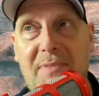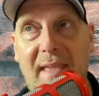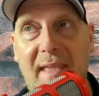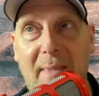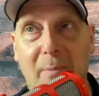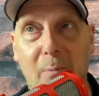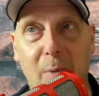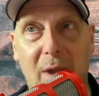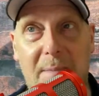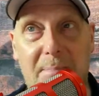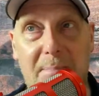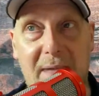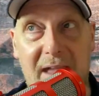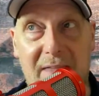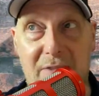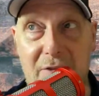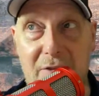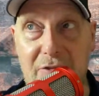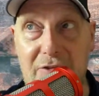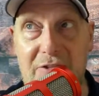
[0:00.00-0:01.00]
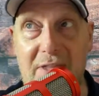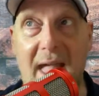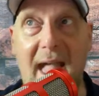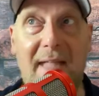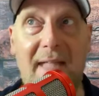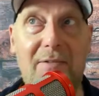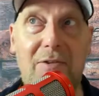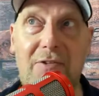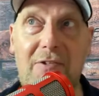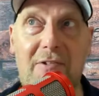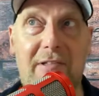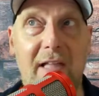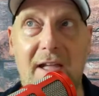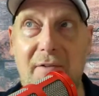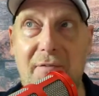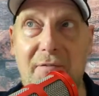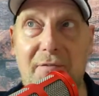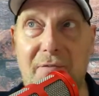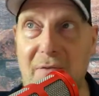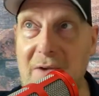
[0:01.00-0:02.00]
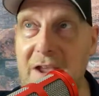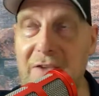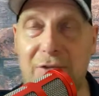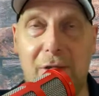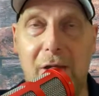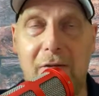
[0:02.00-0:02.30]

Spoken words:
and we'd be in the stands like freezing